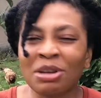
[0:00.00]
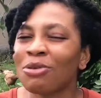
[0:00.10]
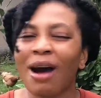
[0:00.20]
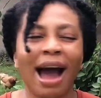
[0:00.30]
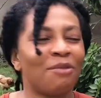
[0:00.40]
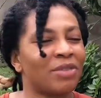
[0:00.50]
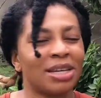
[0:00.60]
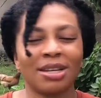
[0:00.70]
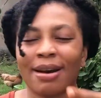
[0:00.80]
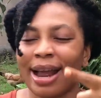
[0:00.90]
They don't have
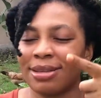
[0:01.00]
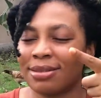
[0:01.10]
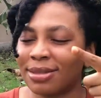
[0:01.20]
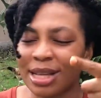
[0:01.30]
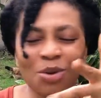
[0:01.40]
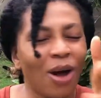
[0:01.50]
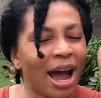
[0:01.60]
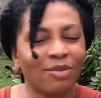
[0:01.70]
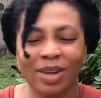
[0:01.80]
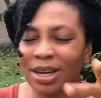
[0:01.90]
any rights. They don't
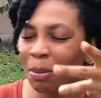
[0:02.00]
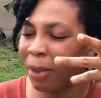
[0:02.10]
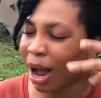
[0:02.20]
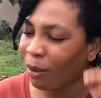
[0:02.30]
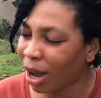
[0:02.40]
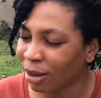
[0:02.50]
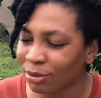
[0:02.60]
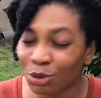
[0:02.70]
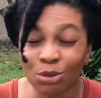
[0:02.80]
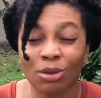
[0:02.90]
have any power.
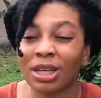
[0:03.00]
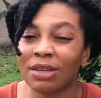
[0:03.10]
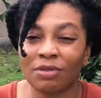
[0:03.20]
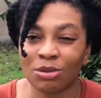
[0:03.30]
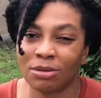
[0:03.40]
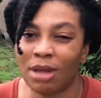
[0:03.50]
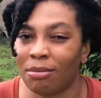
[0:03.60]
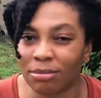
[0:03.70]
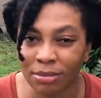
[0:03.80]
So don't give it to them.